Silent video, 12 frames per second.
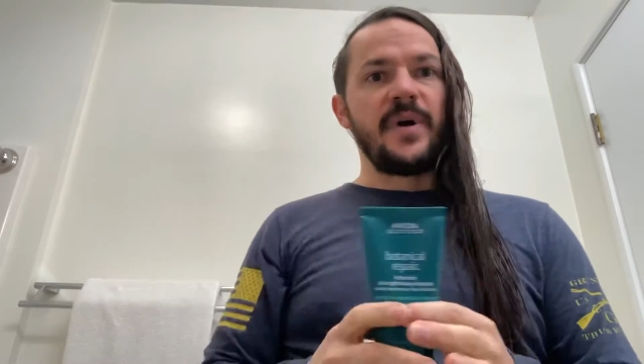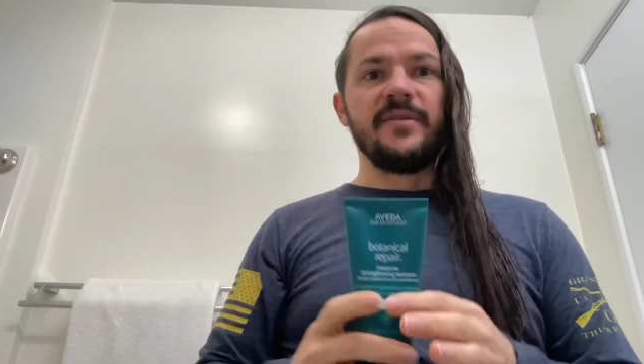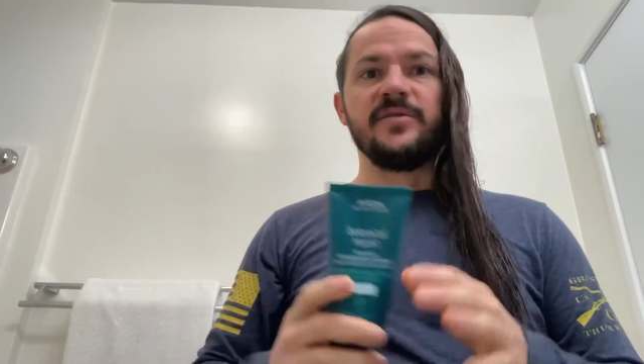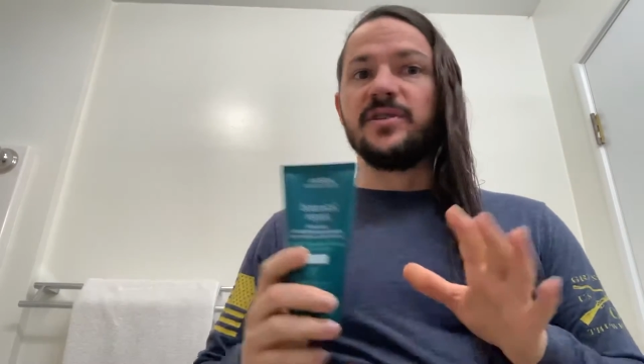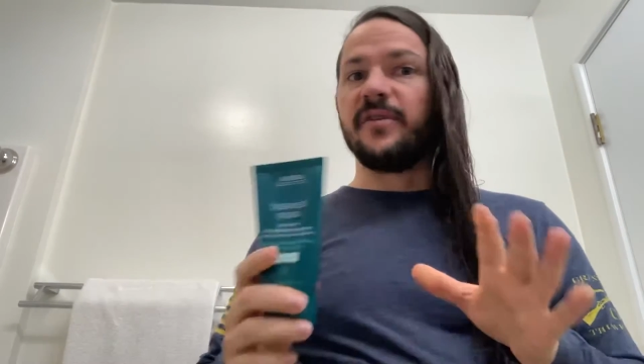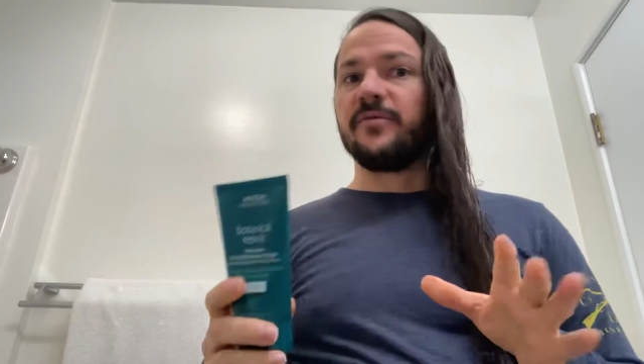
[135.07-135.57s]
I've
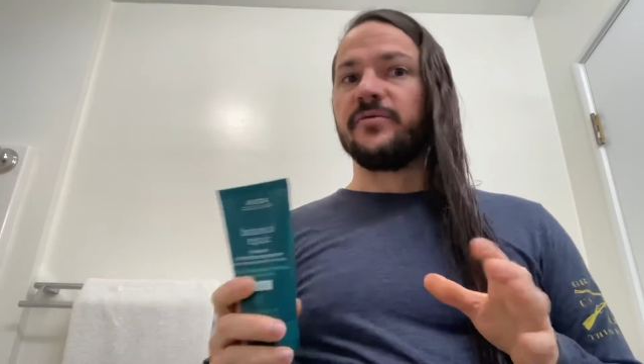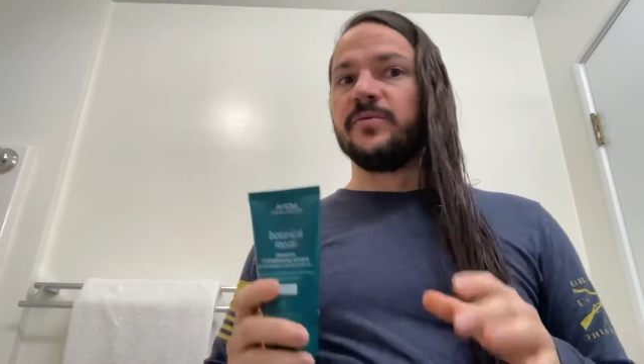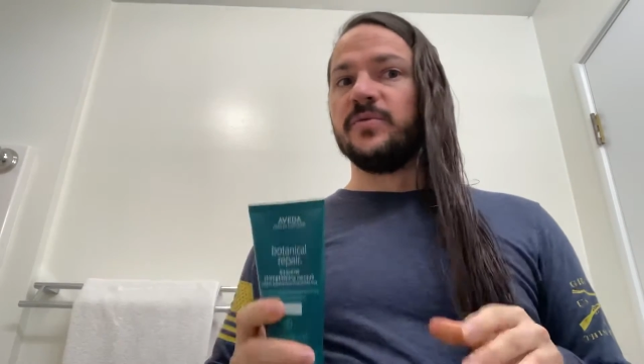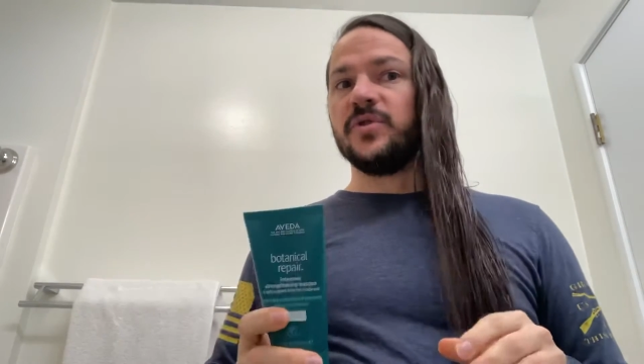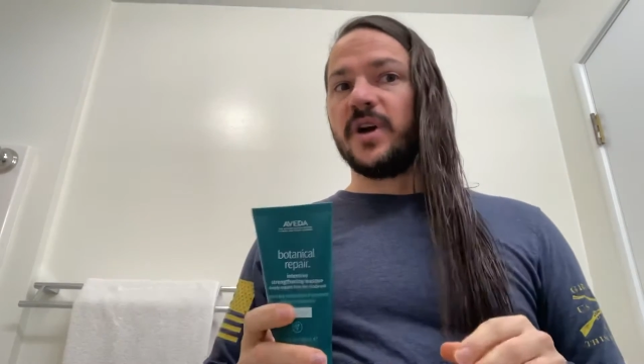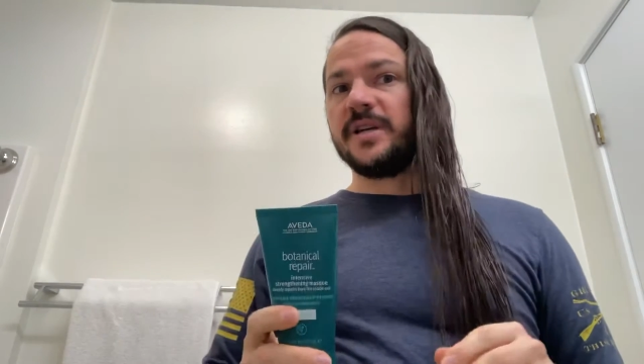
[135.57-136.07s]
suffered
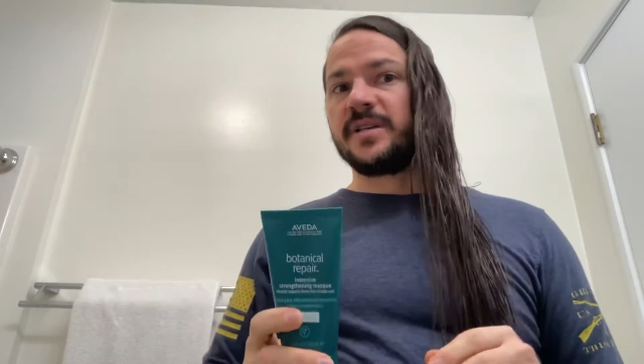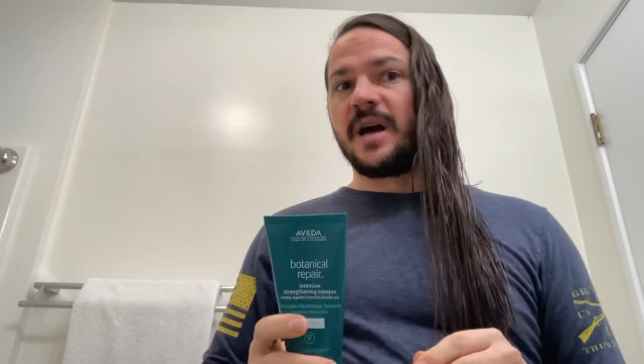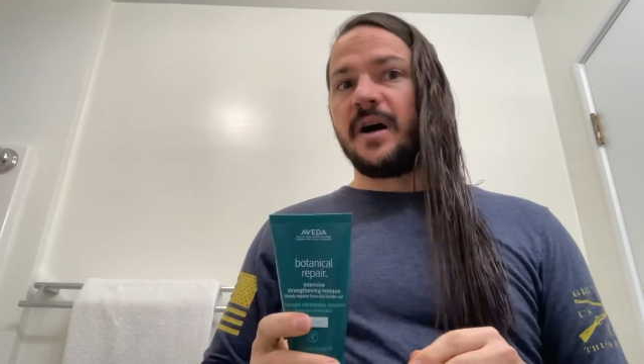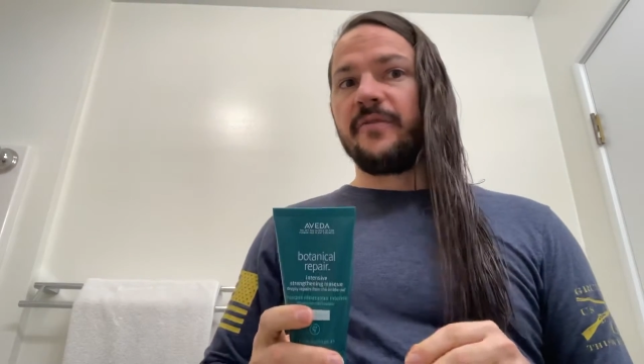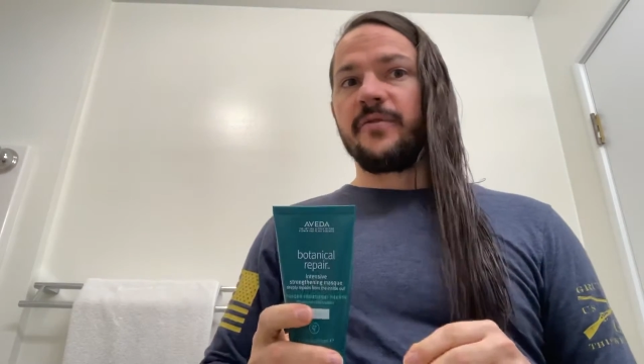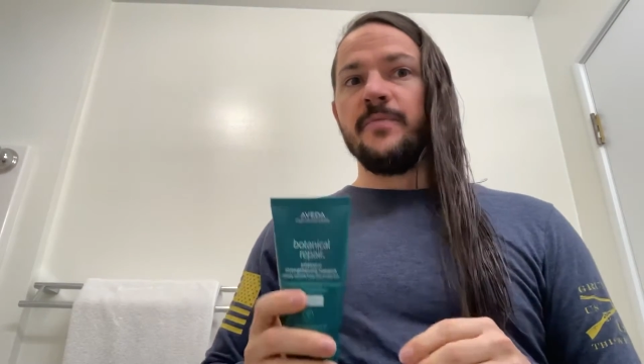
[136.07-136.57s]
from dry
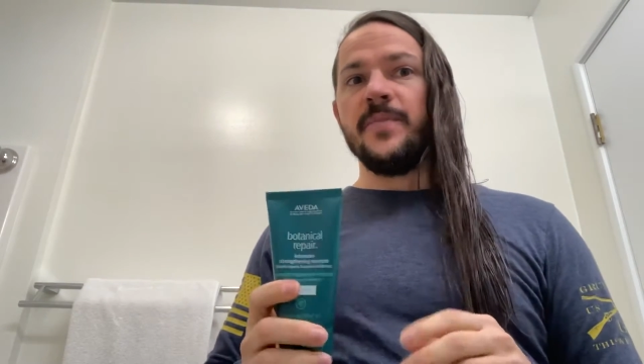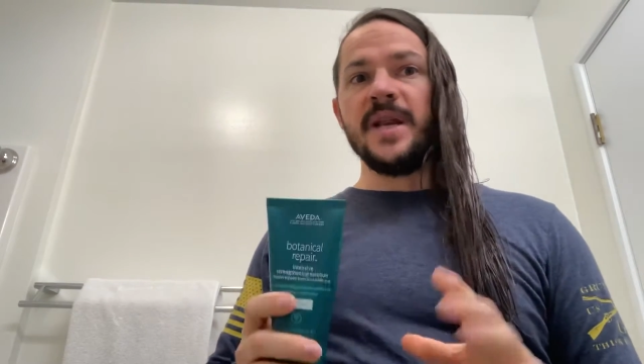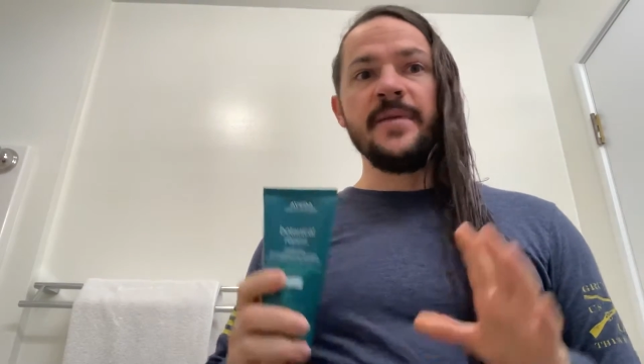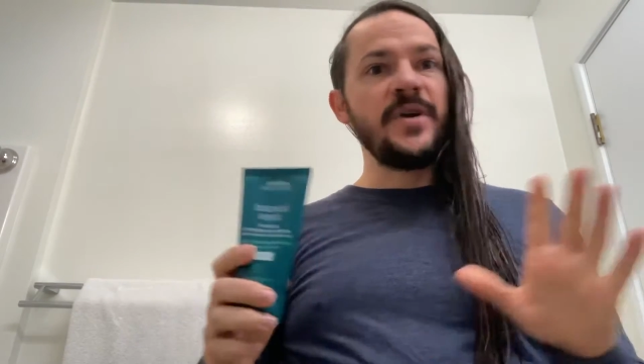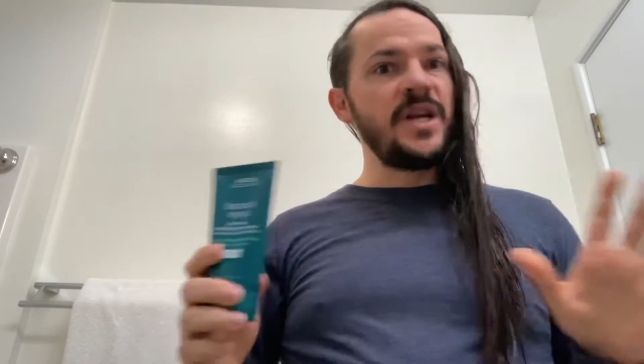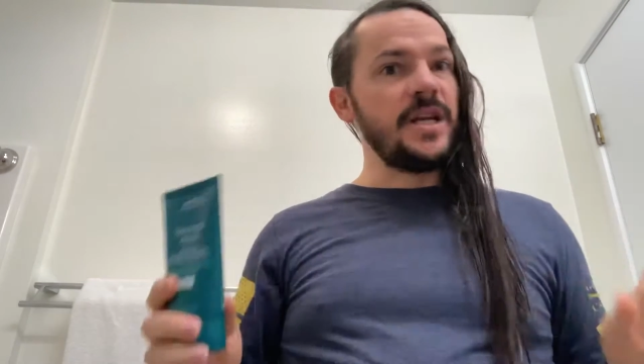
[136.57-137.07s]
scalp for
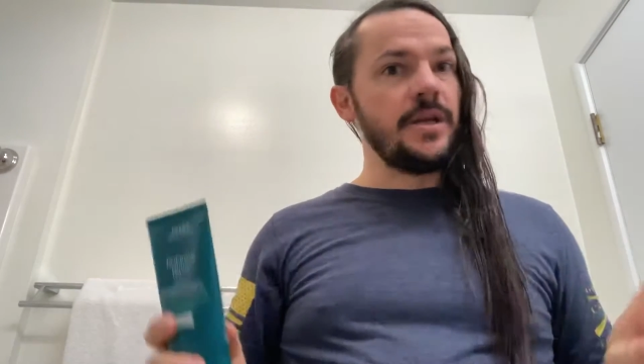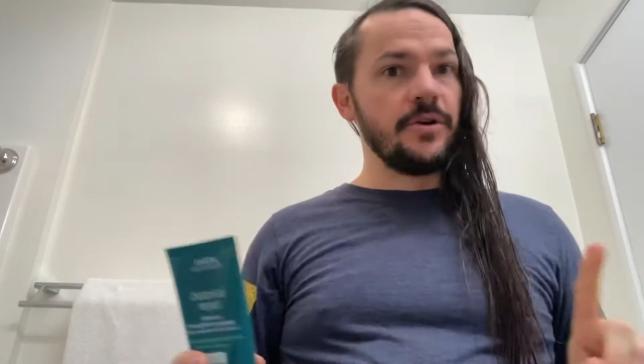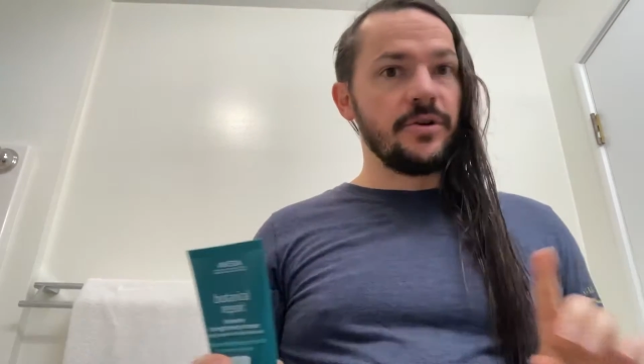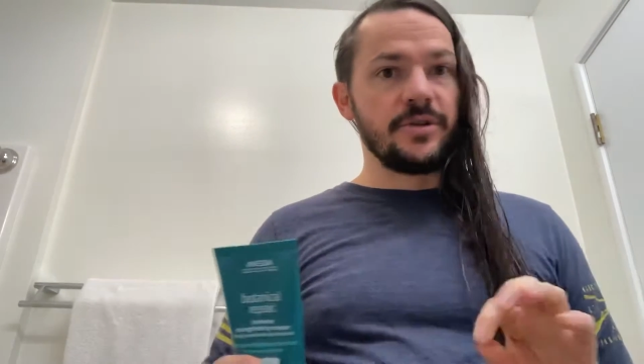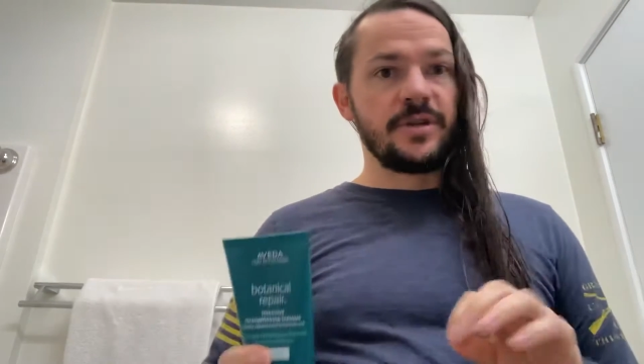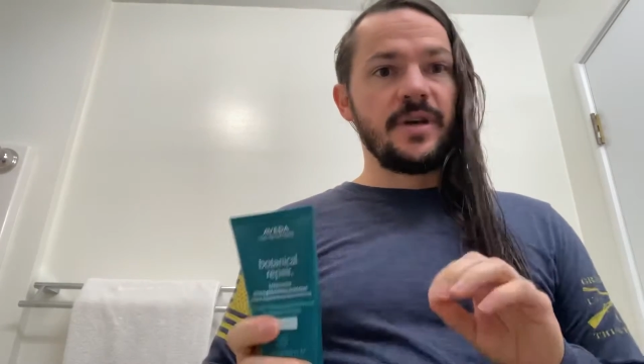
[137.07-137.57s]
many, many
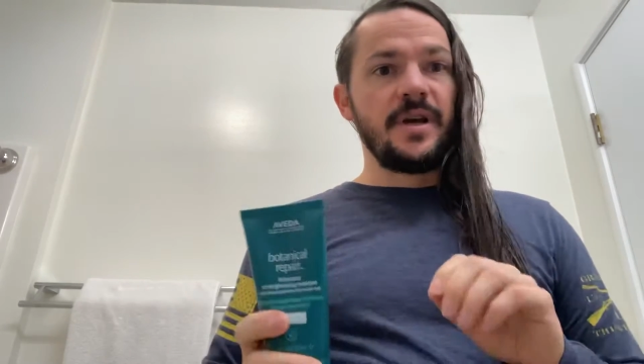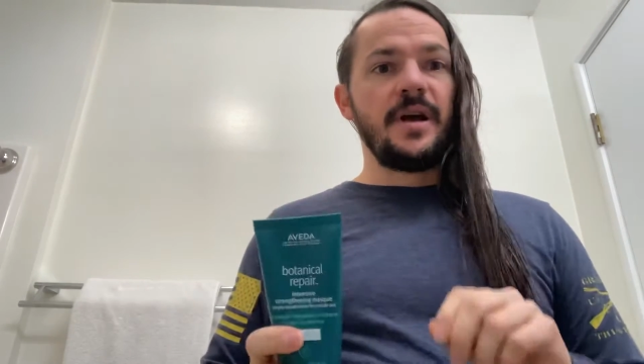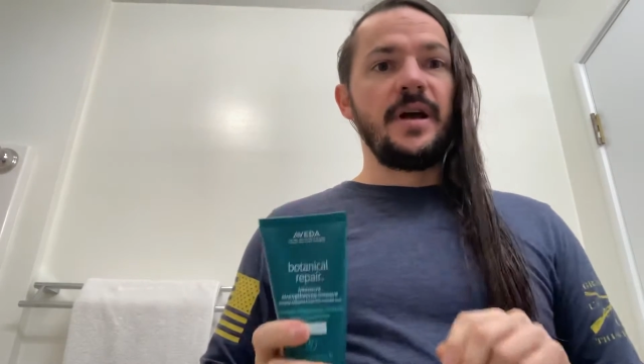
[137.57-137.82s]
years.